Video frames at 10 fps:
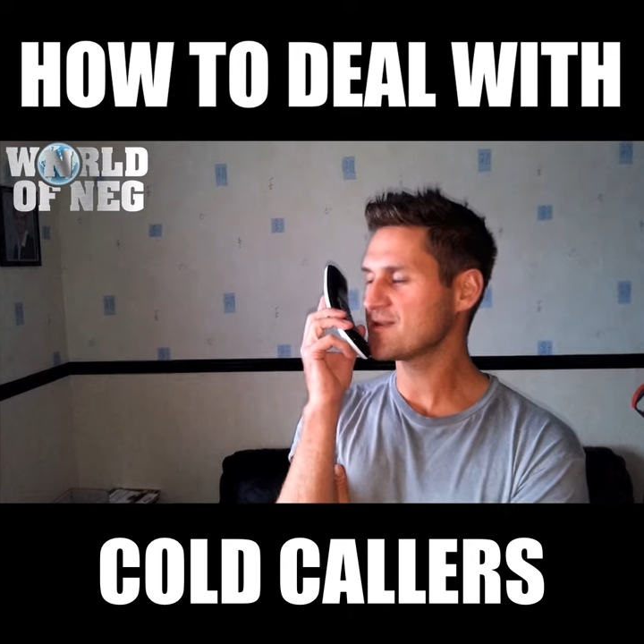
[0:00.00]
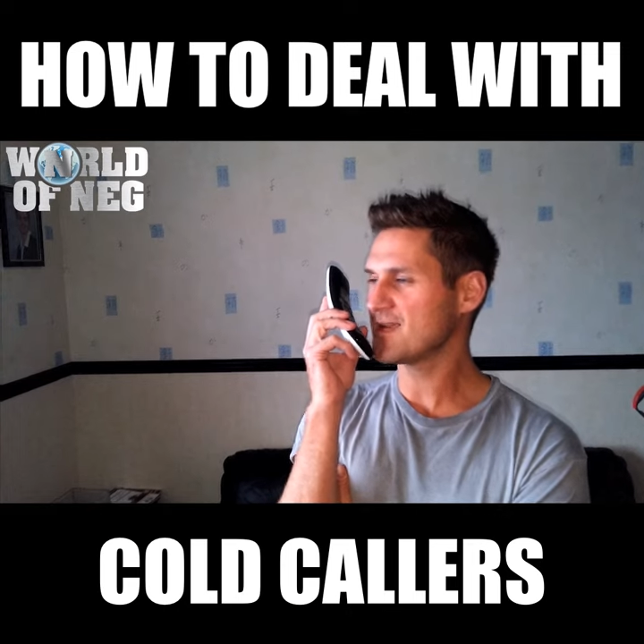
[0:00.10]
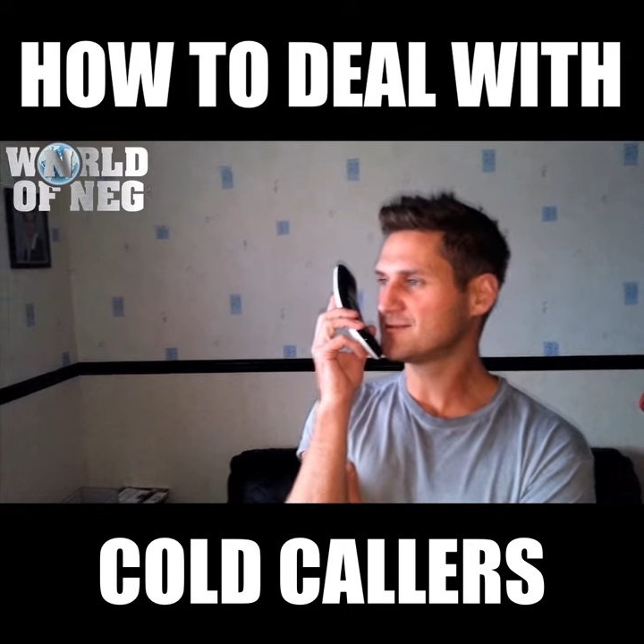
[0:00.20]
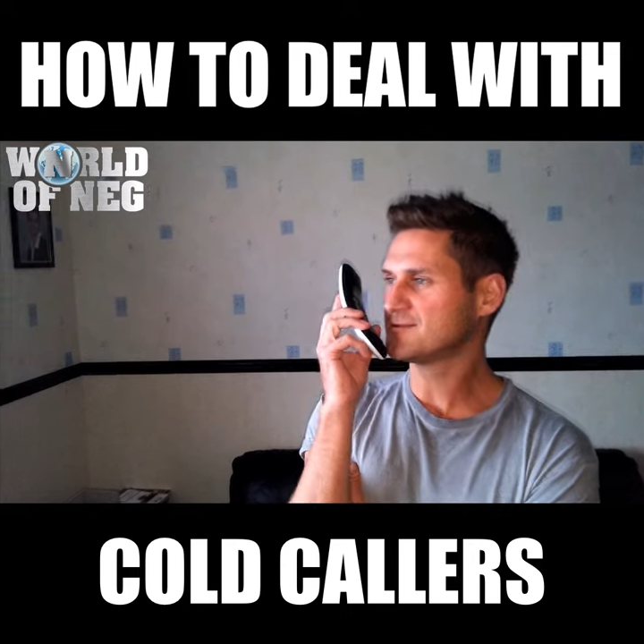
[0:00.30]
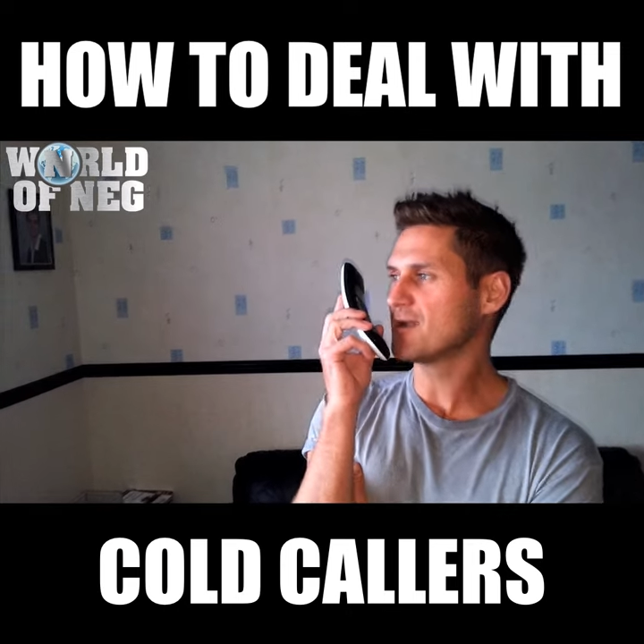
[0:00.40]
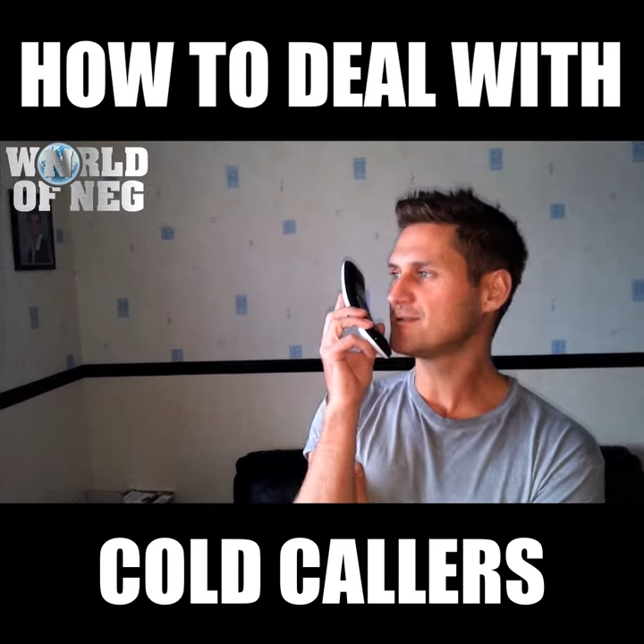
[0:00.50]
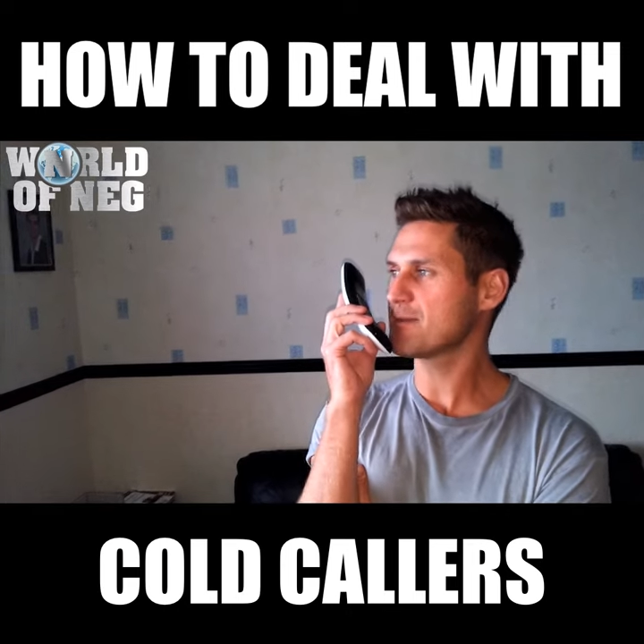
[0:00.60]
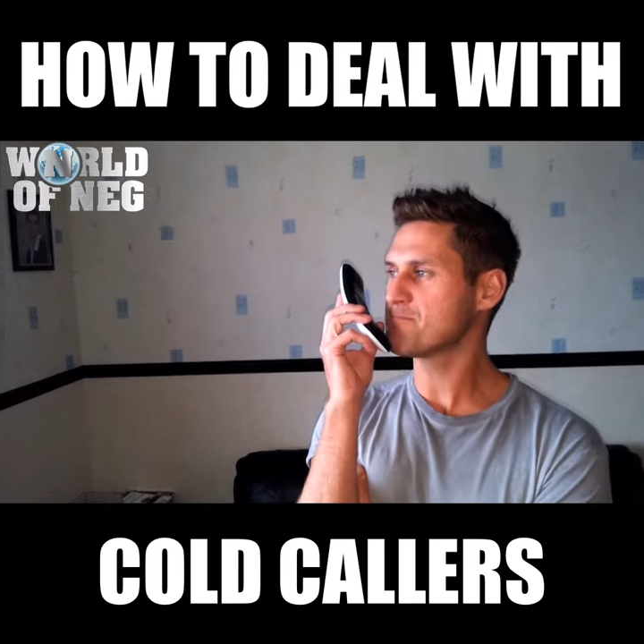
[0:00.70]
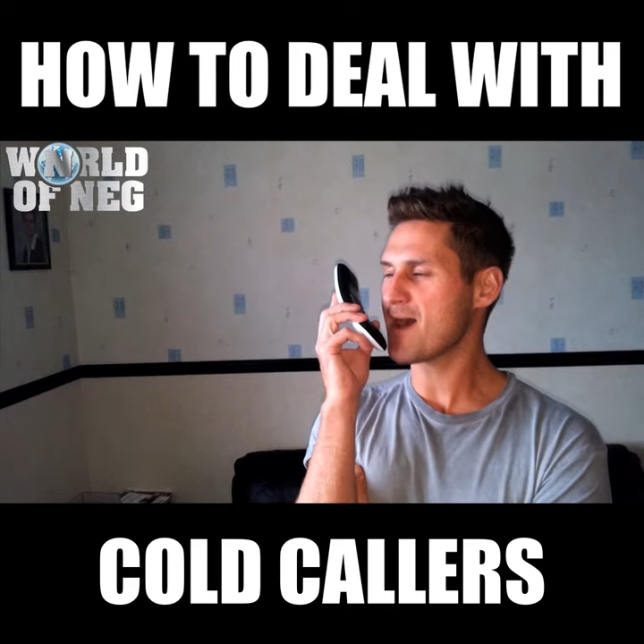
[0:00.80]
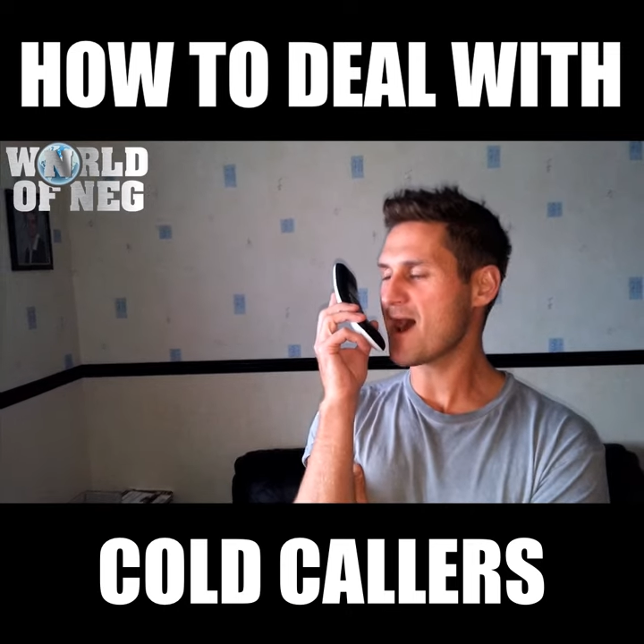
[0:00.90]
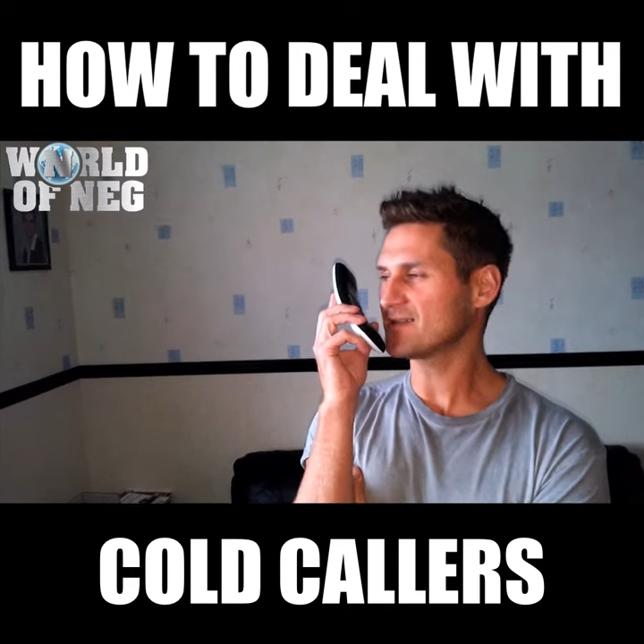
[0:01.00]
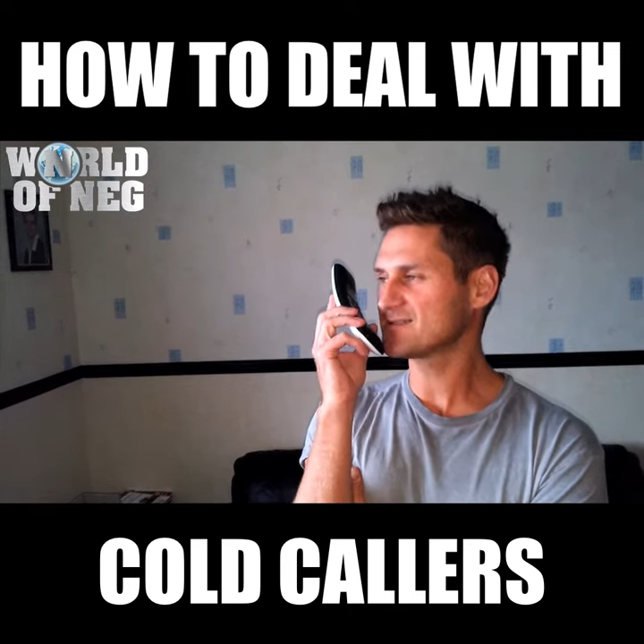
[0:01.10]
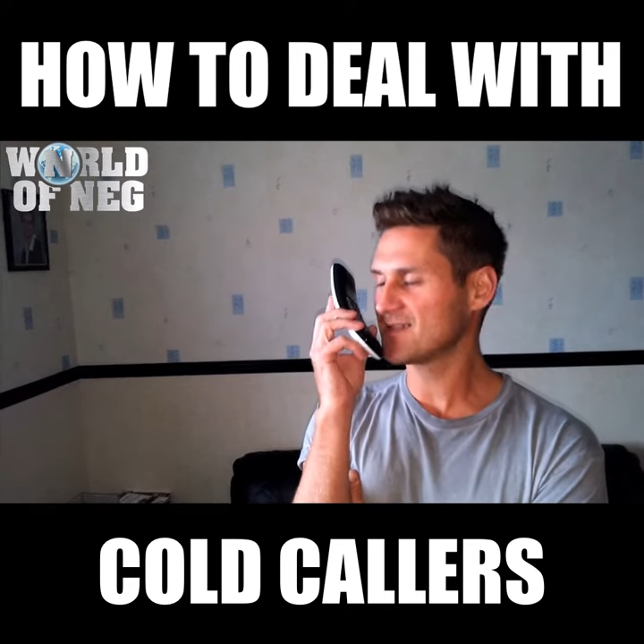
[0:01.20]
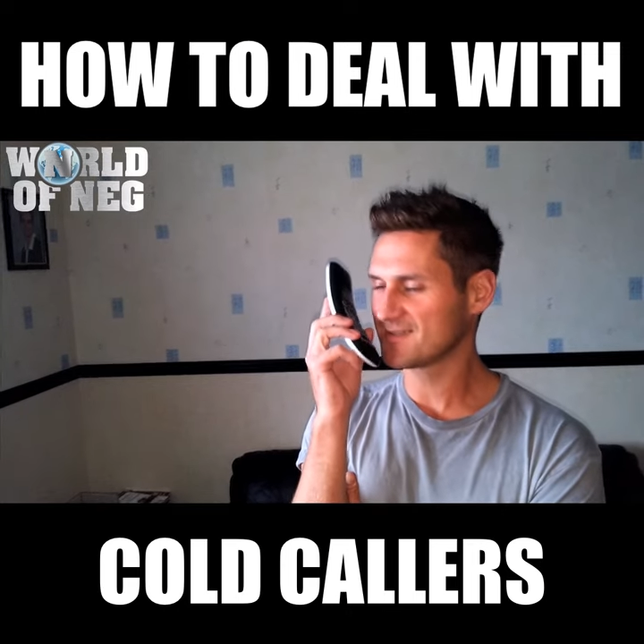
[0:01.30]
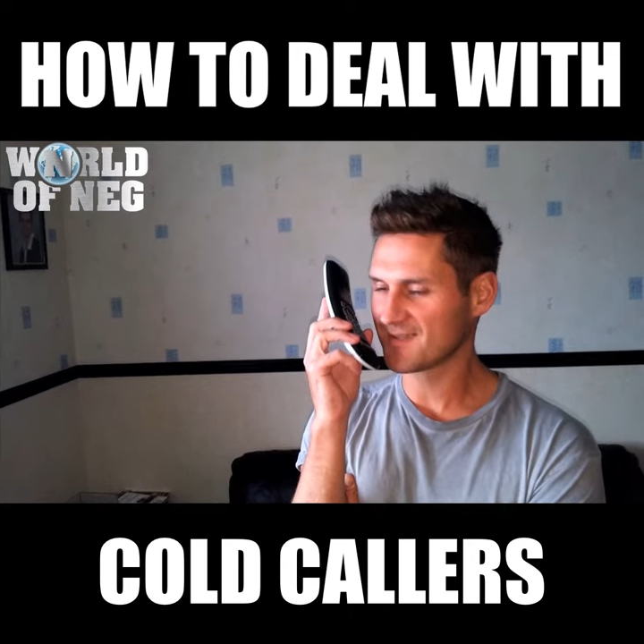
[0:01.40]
you dirty bastard.